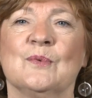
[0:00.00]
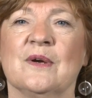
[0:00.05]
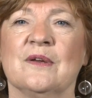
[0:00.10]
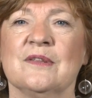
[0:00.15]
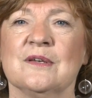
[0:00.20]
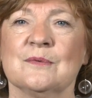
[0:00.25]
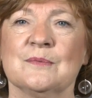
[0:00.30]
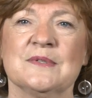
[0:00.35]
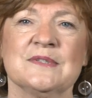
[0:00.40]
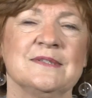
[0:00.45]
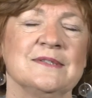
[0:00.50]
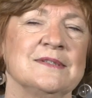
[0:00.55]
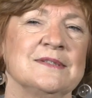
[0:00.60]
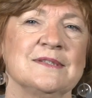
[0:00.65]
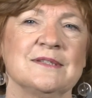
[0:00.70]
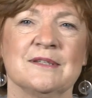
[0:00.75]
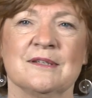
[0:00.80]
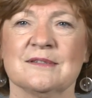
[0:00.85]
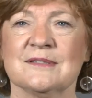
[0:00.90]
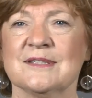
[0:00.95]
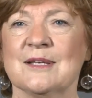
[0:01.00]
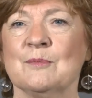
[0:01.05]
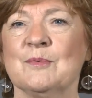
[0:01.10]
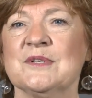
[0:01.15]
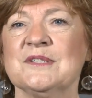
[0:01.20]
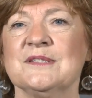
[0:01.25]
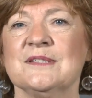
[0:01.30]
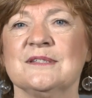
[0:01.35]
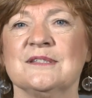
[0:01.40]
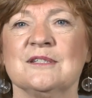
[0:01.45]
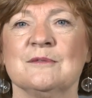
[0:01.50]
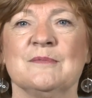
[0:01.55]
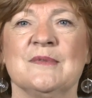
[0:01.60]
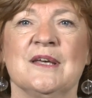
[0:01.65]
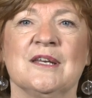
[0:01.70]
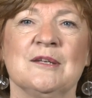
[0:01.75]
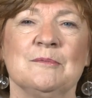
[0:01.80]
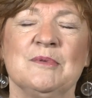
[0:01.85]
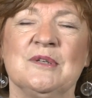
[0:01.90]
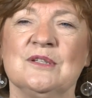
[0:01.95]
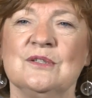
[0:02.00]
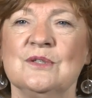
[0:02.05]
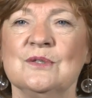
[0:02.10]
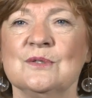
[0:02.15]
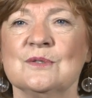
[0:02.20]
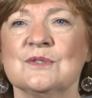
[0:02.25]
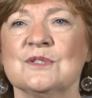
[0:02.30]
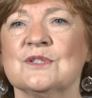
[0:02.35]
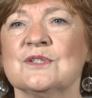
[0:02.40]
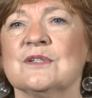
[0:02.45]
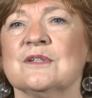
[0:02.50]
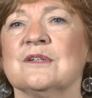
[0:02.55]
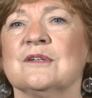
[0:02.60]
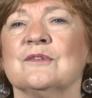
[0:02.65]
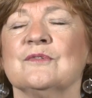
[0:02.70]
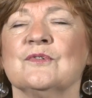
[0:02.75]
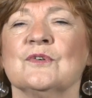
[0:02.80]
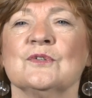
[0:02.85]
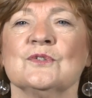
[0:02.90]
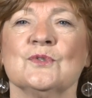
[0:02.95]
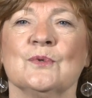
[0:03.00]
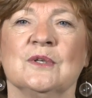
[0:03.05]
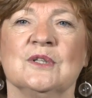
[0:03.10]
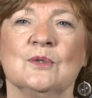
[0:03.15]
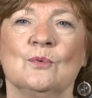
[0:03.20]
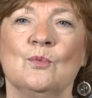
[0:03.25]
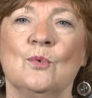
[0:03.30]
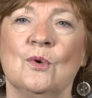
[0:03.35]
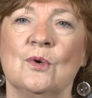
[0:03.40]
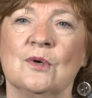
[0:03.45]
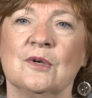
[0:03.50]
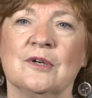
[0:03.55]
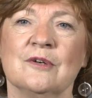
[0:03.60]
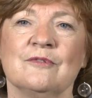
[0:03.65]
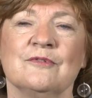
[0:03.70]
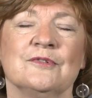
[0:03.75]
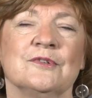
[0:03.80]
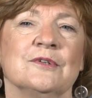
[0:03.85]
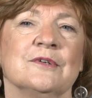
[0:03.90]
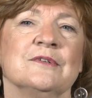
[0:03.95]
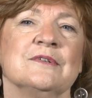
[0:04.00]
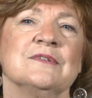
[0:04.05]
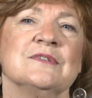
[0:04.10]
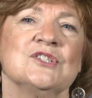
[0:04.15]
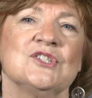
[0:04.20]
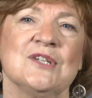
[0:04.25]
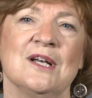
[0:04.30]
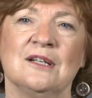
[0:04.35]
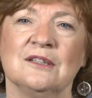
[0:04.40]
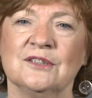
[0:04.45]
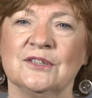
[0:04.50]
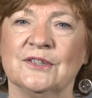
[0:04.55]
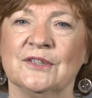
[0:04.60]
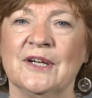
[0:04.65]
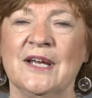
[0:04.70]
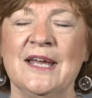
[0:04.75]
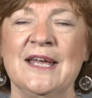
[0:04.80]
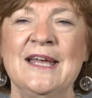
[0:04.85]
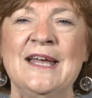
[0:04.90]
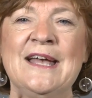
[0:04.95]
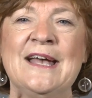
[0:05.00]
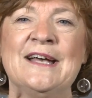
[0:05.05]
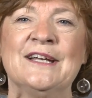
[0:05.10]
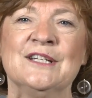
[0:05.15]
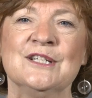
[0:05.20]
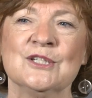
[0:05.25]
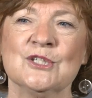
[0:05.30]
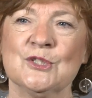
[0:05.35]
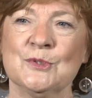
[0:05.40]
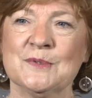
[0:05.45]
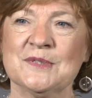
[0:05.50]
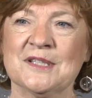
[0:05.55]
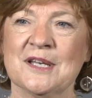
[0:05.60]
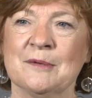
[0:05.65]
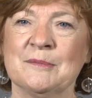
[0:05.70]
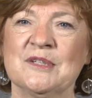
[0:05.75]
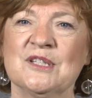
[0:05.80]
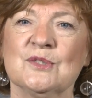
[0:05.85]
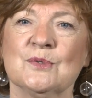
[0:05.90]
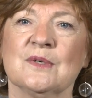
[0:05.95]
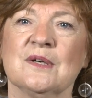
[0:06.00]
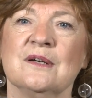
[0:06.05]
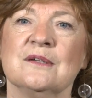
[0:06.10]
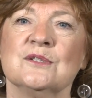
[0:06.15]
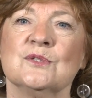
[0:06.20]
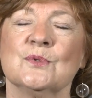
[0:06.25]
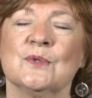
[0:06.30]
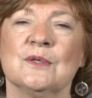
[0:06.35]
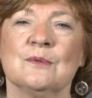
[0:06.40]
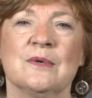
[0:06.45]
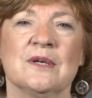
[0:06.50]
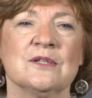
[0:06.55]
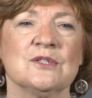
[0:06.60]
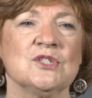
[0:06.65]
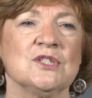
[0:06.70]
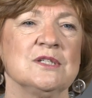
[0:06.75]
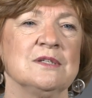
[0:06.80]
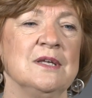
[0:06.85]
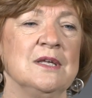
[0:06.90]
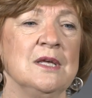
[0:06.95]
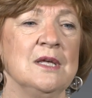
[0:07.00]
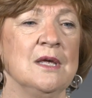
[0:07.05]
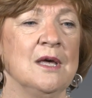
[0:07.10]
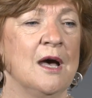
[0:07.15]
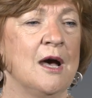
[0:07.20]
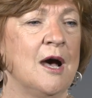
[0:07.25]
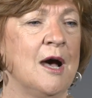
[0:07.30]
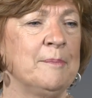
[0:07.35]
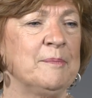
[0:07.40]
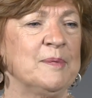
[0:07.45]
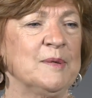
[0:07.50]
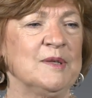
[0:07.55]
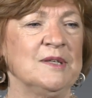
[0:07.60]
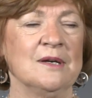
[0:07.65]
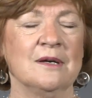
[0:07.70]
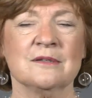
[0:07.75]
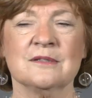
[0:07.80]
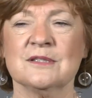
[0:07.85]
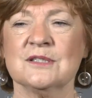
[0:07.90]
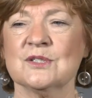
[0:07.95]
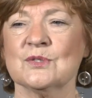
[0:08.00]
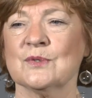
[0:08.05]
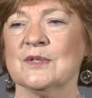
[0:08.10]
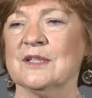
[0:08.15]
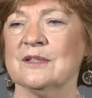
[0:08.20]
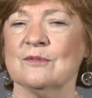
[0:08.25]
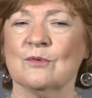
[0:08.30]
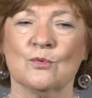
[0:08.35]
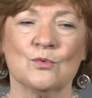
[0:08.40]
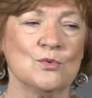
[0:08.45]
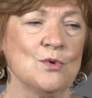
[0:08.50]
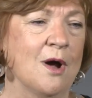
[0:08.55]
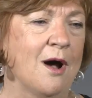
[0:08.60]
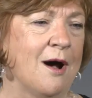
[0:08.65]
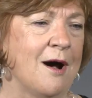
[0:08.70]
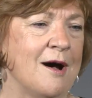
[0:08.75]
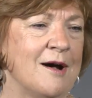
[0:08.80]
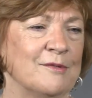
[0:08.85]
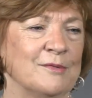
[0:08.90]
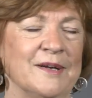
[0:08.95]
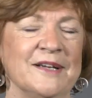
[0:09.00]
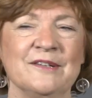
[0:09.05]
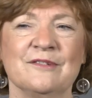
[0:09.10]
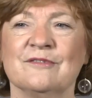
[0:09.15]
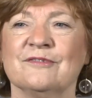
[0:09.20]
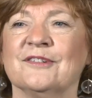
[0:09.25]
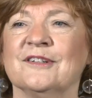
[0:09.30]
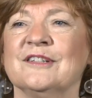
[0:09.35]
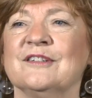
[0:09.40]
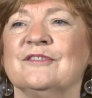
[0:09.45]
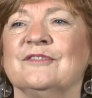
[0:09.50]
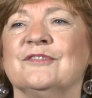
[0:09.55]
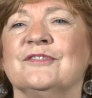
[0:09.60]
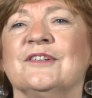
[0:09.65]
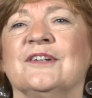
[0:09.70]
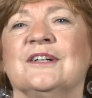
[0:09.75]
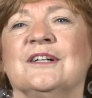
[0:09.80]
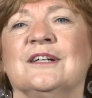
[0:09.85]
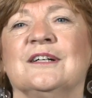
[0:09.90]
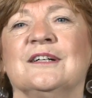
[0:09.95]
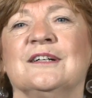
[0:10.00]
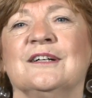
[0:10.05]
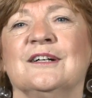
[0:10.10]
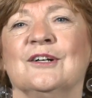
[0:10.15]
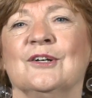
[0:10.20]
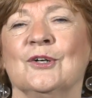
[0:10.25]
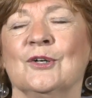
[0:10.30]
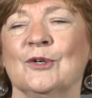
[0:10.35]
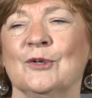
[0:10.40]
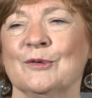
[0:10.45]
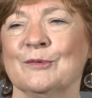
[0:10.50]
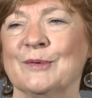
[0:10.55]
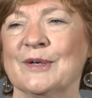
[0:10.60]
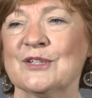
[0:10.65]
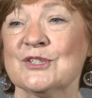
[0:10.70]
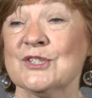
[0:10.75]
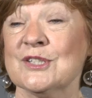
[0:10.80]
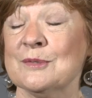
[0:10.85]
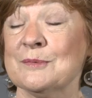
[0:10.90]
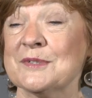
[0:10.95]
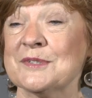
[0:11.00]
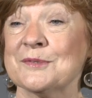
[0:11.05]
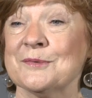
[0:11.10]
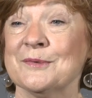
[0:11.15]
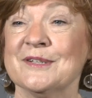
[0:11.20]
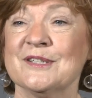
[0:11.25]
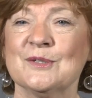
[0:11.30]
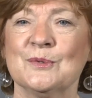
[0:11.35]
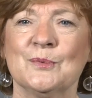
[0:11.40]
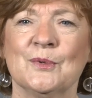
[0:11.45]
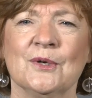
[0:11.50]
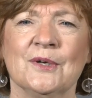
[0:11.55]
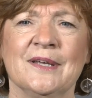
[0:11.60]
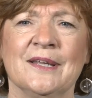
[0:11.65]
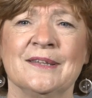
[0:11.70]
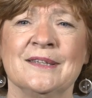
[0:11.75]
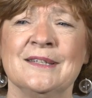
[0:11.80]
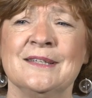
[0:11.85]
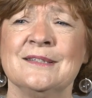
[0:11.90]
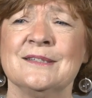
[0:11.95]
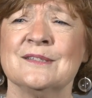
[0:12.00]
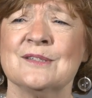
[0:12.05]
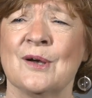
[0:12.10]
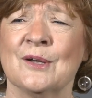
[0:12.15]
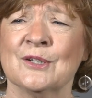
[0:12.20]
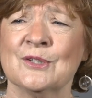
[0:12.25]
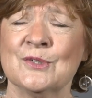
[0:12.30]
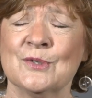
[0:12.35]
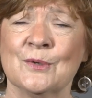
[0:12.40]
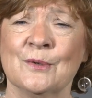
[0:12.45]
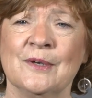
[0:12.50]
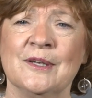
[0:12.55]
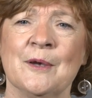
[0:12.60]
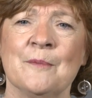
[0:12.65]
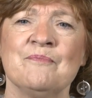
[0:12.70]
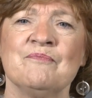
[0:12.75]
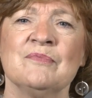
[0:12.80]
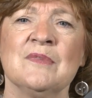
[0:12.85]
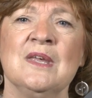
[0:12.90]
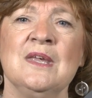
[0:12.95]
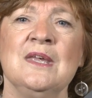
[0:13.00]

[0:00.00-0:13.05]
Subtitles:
where there was this subway system that had been used during the war for shelter. And here she was coming to a country where up Yonge Street, raw, right in front of her, where she was going to work at the Eaton Auditorium,